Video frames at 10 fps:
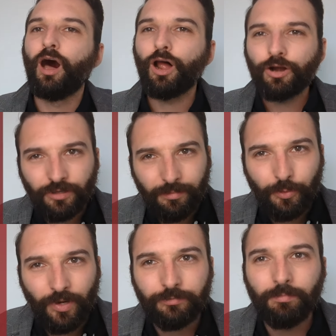
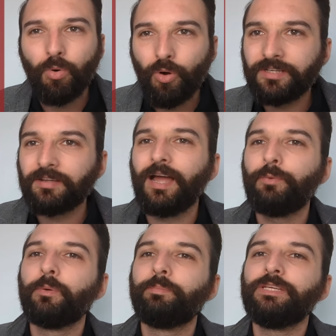RWS Muay Thai
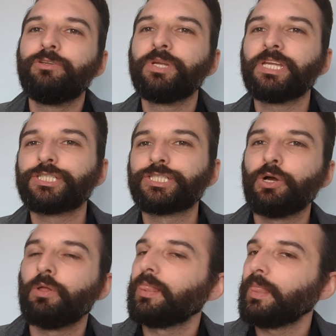will be doing a
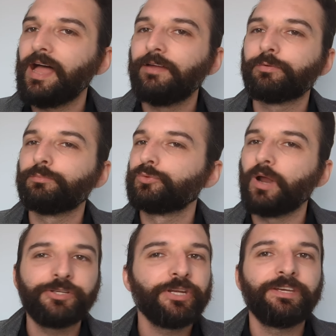show live from
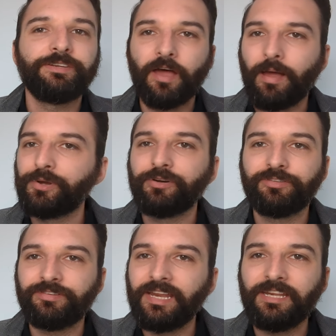Raja Damnern
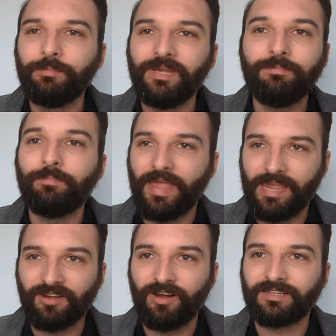Stadium in
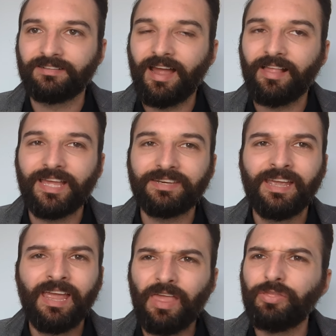Bangkok, Thailand,
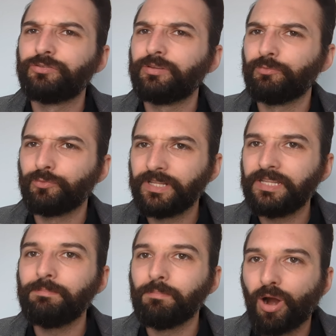and there's some
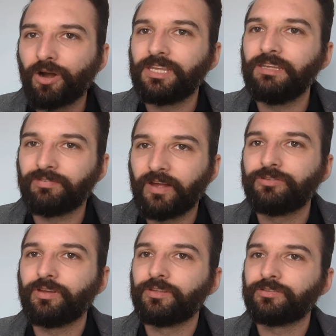really marquee
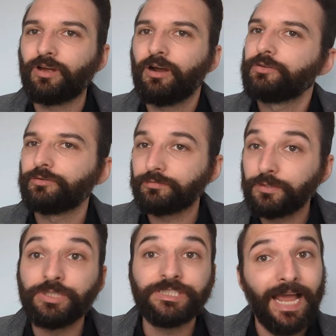fights on this card. There's a
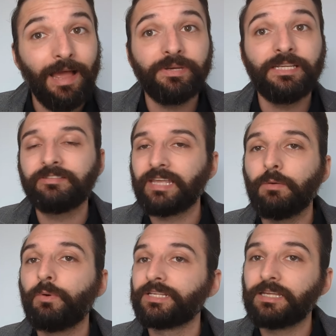few Japanese
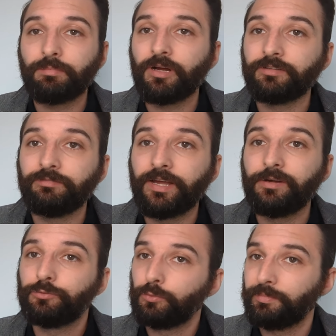K-1 kickboxing
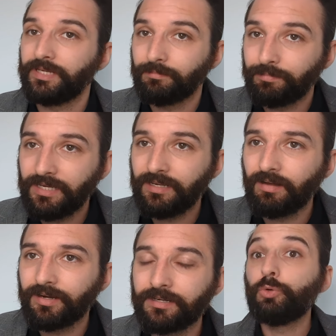fighters who will be competing
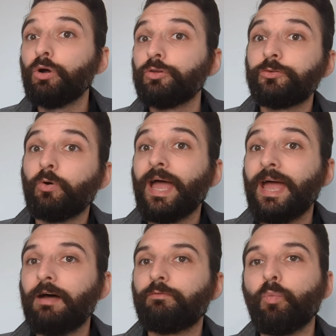on it. You also
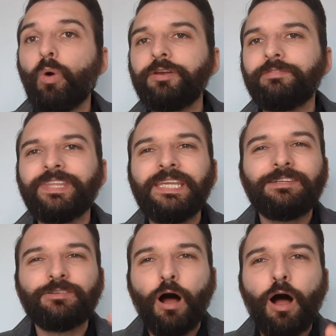have one of the
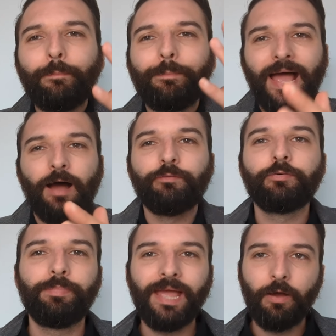top
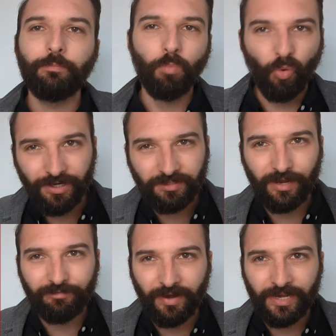pound-for-pound Muay
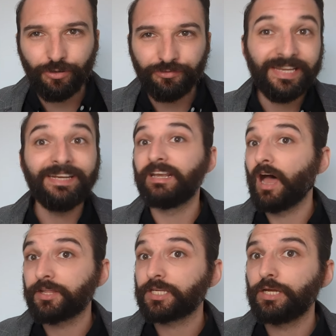Thai fighters in
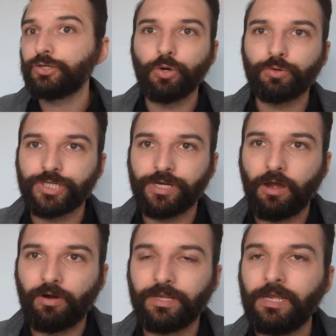Nadaka
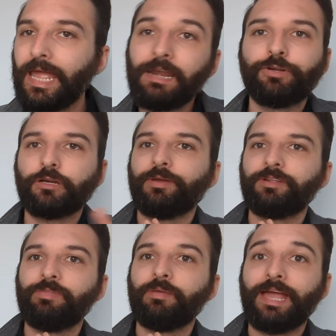Yoshinari, and I've talked about
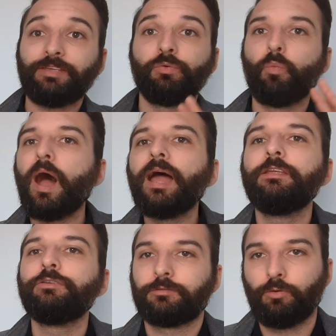him in the past and why
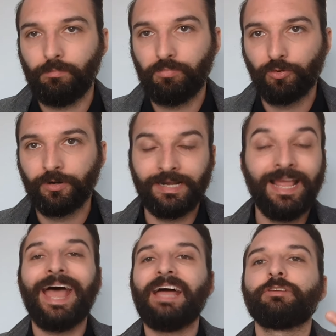he's so important
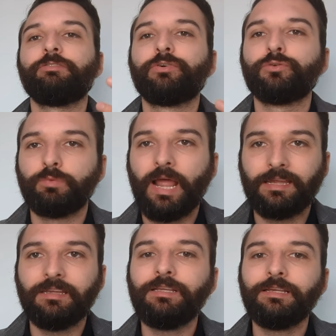as a
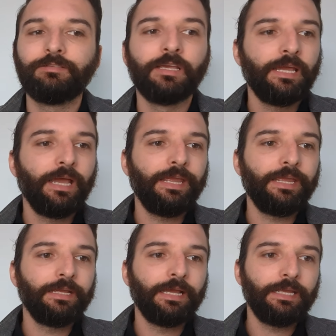Ferengi. He is
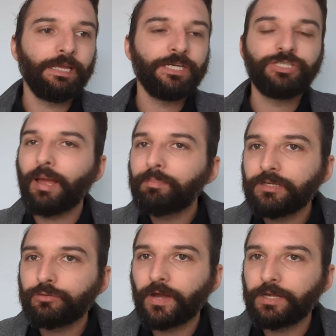a
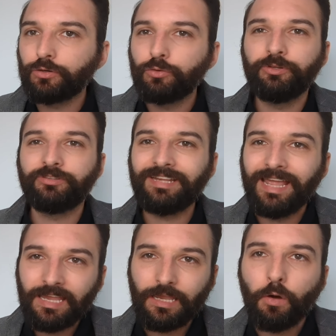Japanese fighter who is
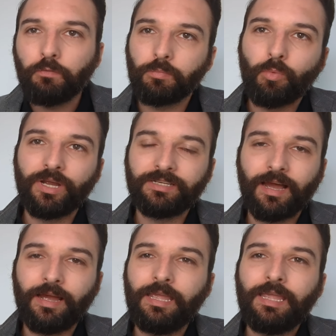taking over Muay
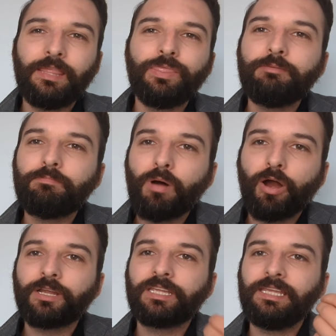Thai in the
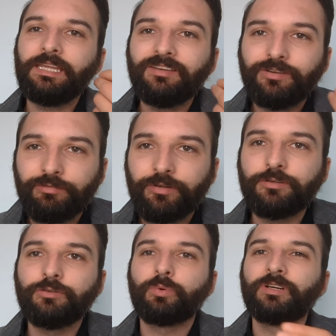marquee
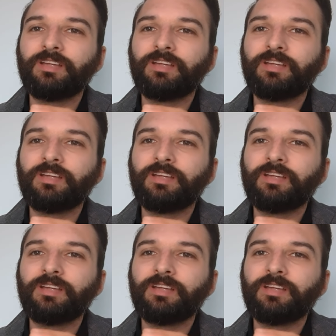divisions where